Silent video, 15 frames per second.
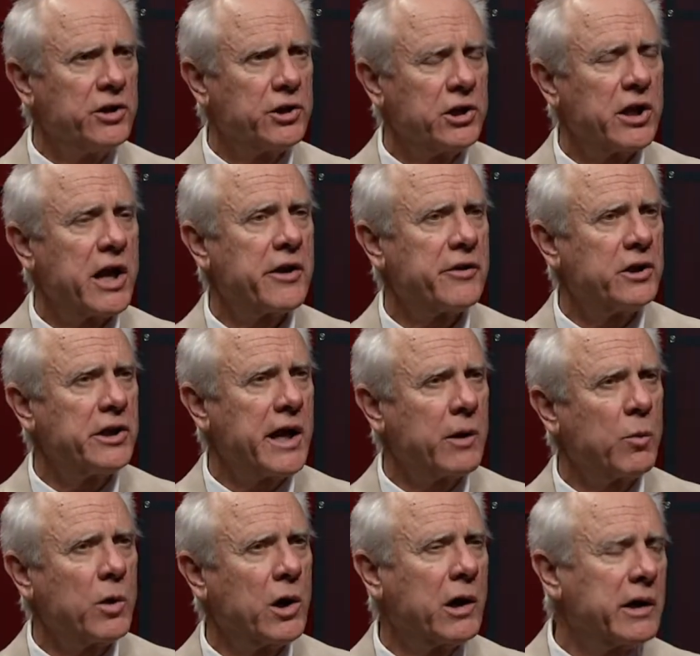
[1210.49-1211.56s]
did a lot of the
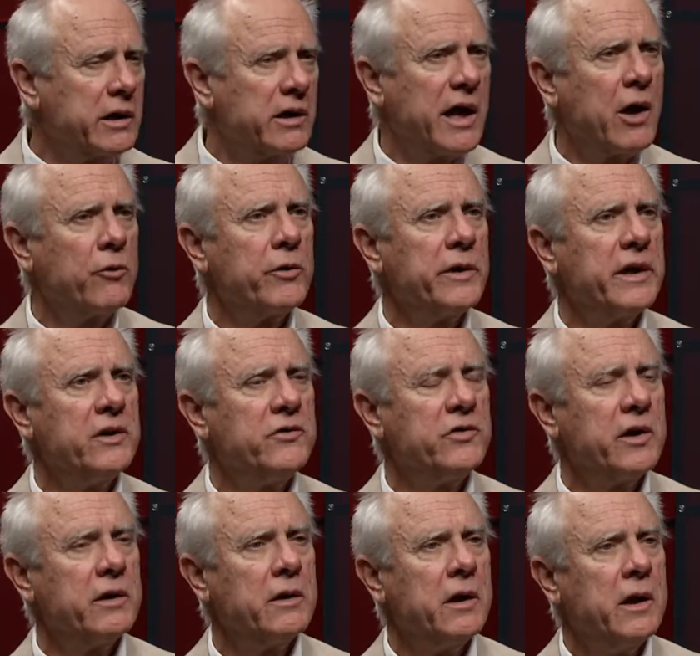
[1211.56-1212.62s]
legwork and outreach
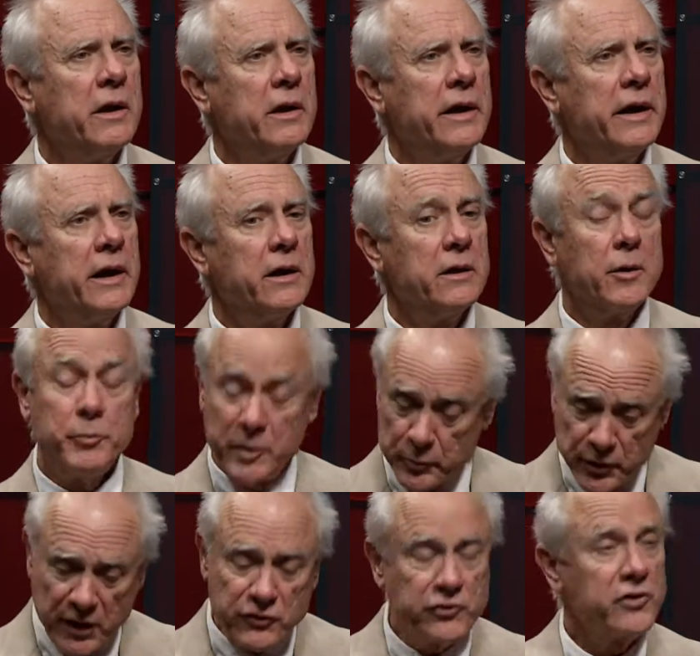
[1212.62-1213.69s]
and and uh,
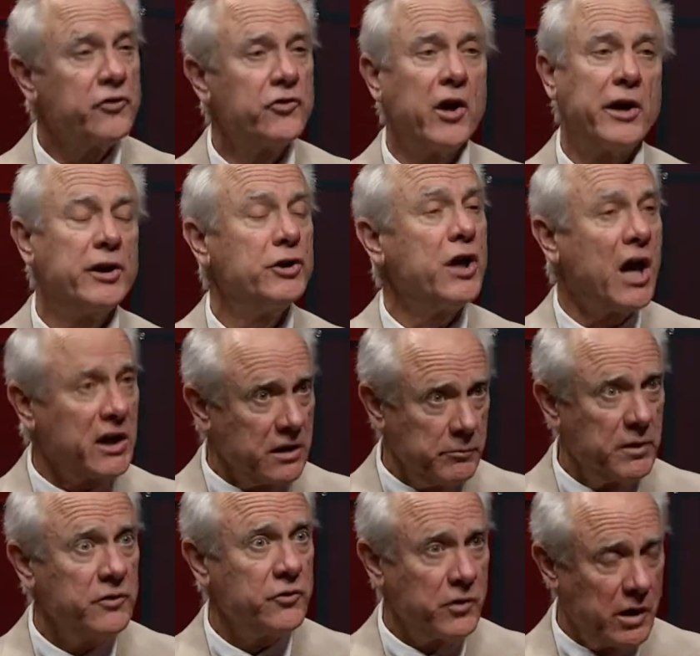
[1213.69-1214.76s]
people actually sign a
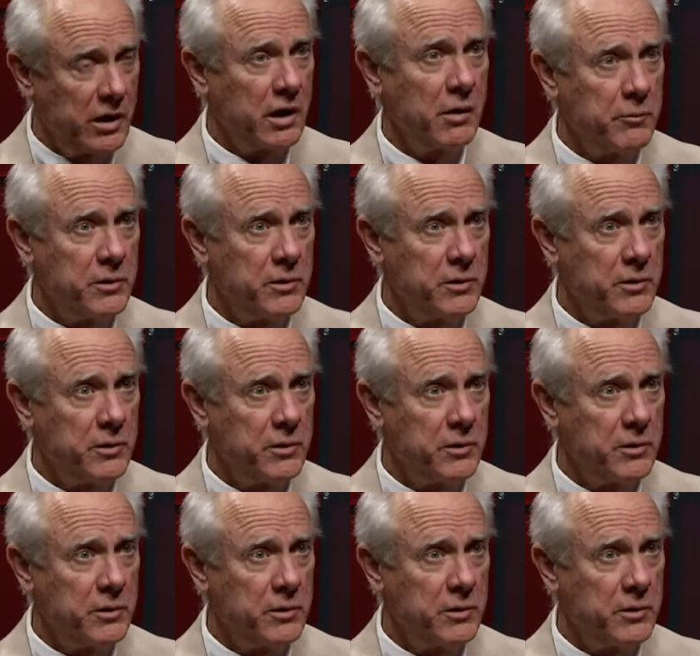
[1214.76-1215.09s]
document saying I'm